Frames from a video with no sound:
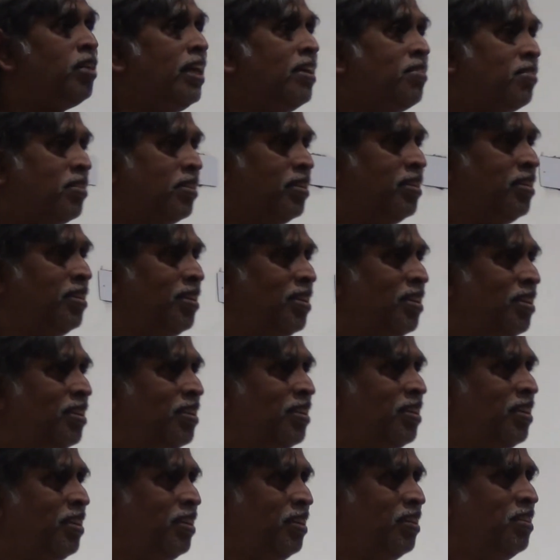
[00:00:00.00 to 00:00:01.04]
laser.
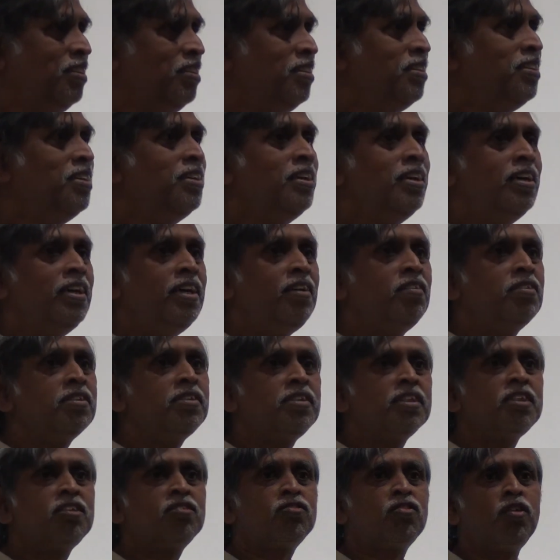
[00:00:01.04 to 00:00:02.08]
It
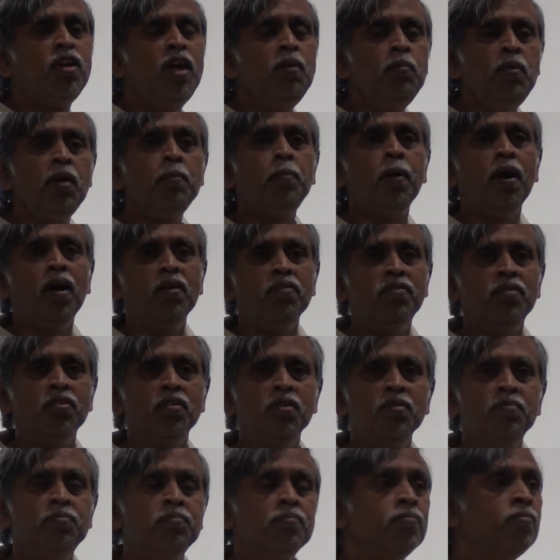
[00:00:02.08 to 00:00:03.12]
was extremely powerful.
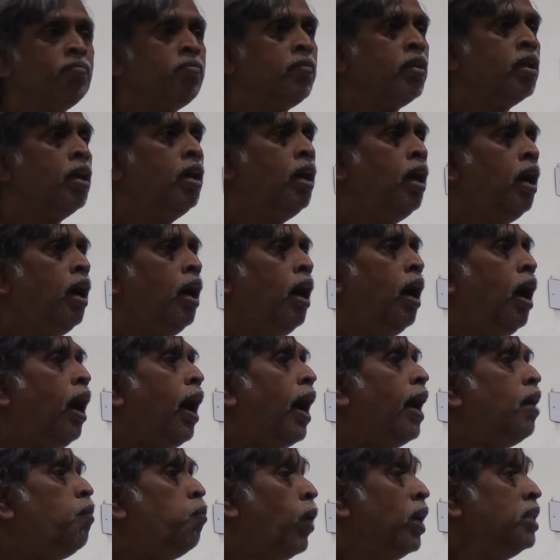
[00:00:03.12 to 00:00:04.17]

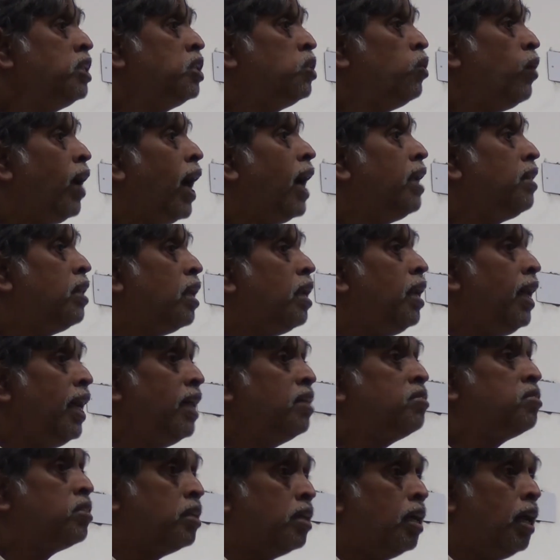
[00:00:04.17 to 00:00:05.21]
And once you had the
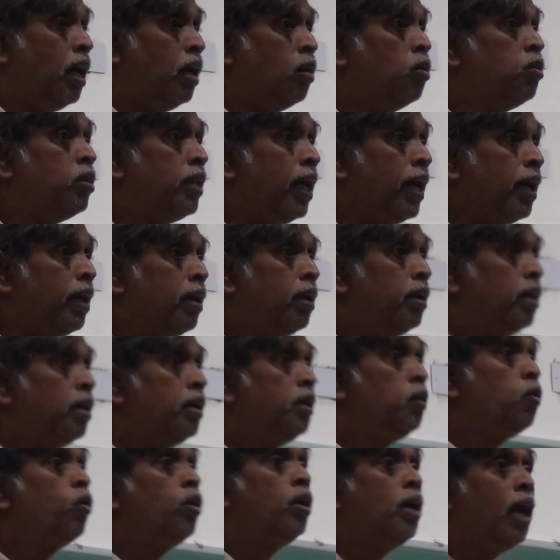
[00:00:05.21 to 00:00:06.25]
laser out there,
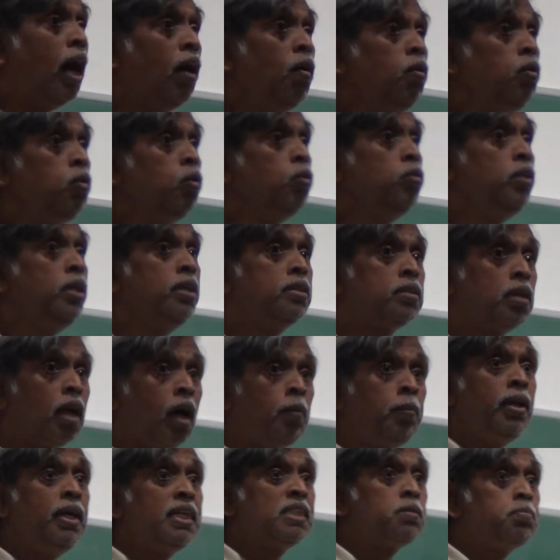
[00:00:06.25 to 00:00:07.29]
you could now do these
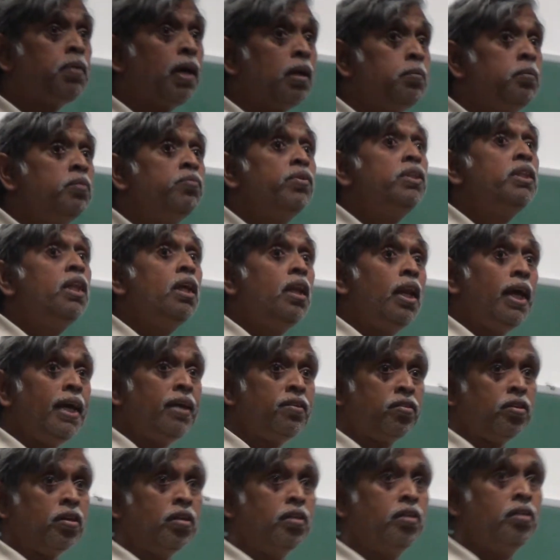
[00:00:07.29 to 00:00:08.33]
Raman experiments with the
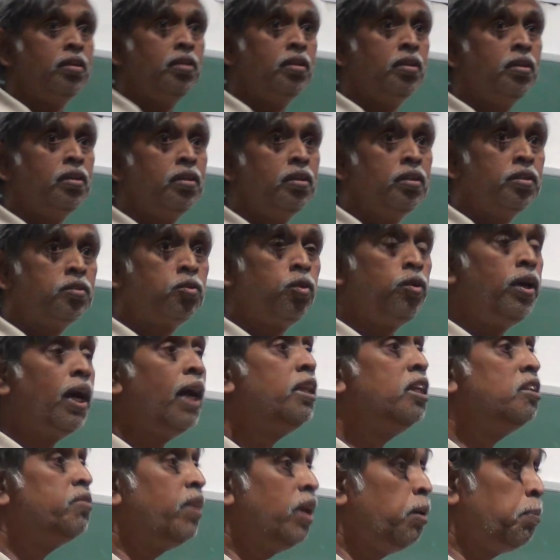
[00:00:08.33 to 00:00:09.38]
laser. So you
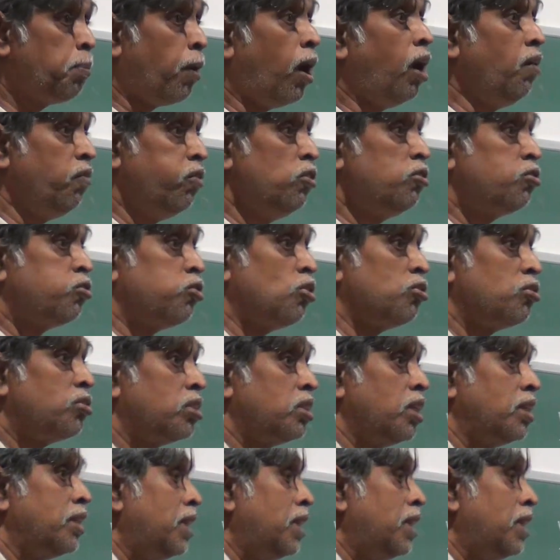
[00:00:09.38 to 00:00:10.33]
had the very powerful sources, and